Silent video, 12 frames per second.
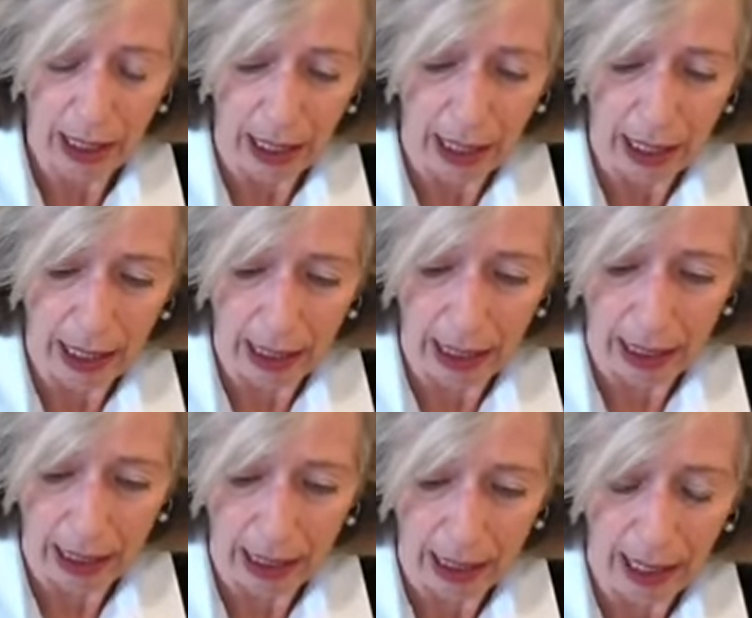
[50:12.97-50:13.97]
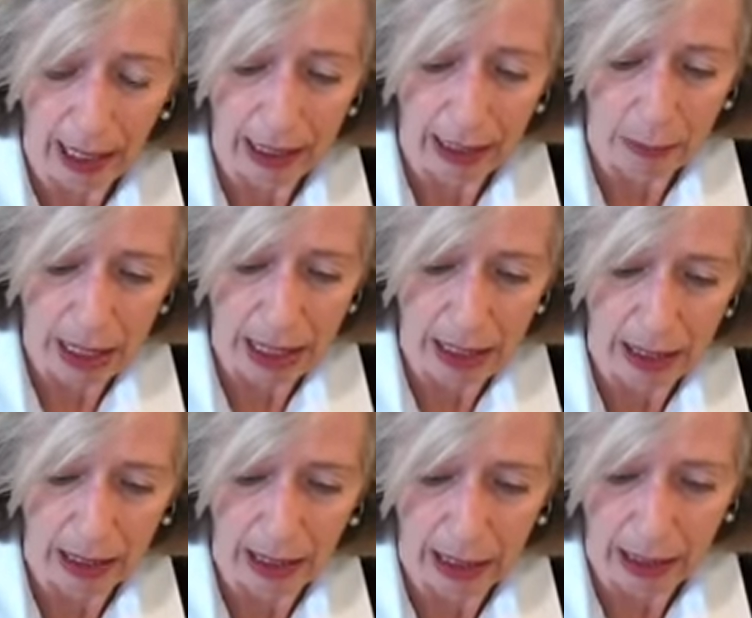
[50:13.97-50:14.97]
and
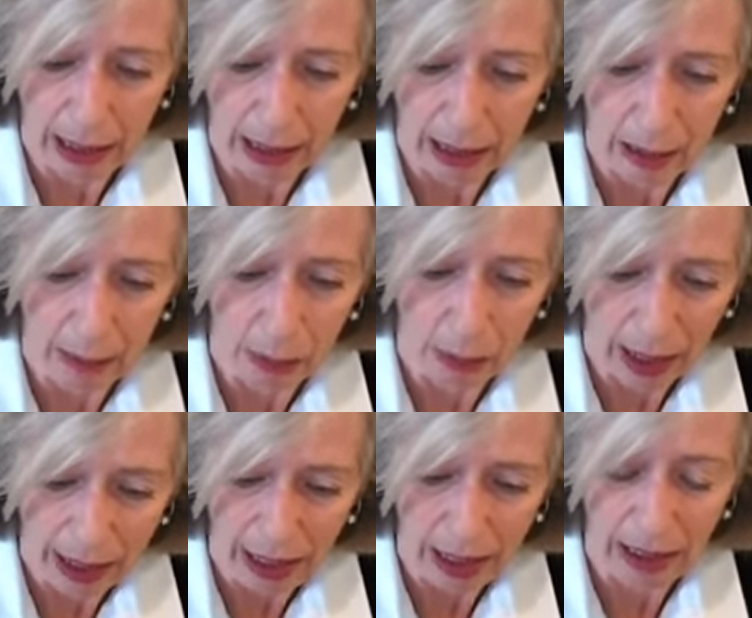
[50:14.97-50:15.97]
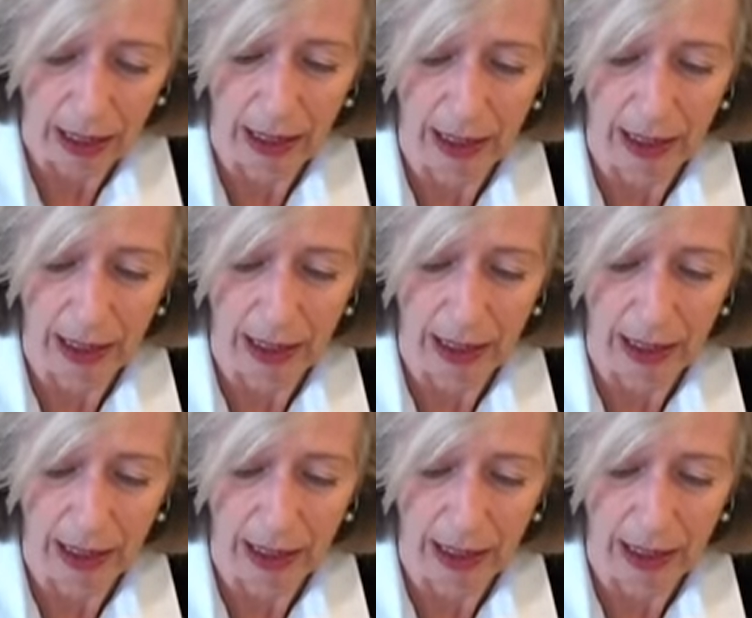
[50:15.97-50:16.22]
Minister Mouaki